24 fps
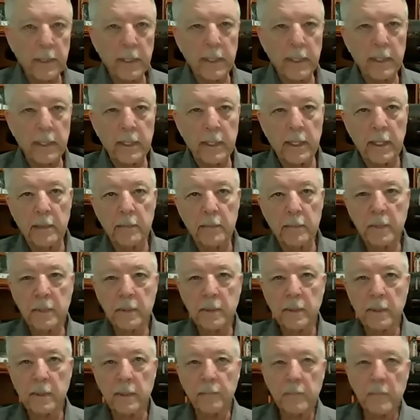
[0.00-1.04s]
and
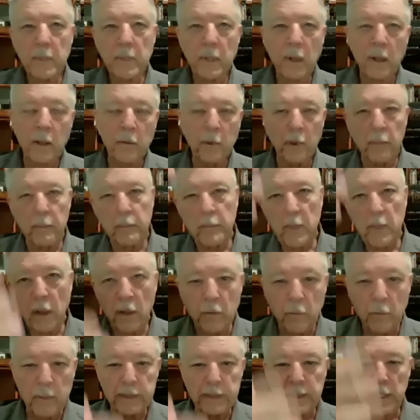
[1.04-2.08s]
all
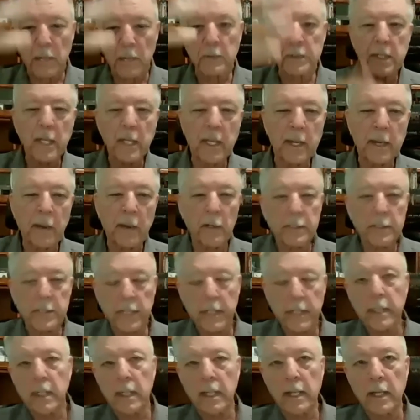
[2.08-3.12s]
the ones I was kind of
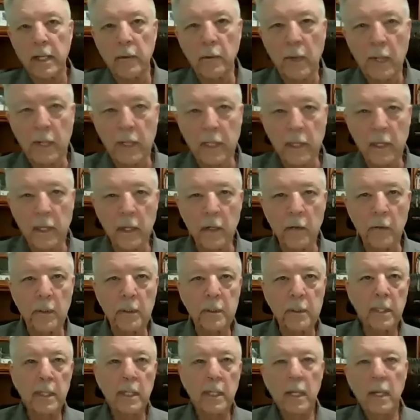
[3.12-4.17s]
articulating a while
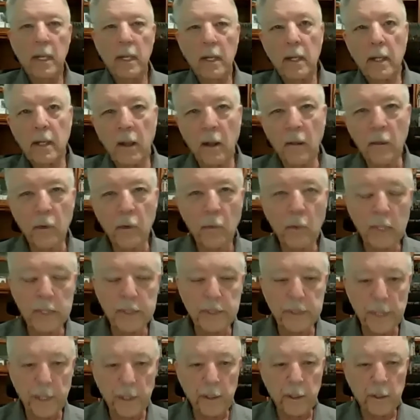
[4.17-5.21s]
ago, all the
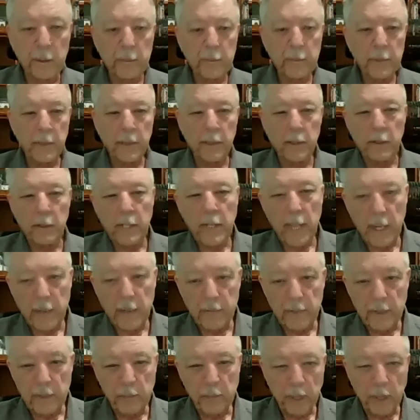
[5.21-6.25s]
ones that are kind
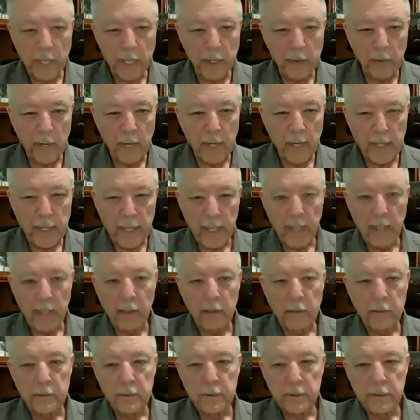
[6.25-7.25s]
of in play right now.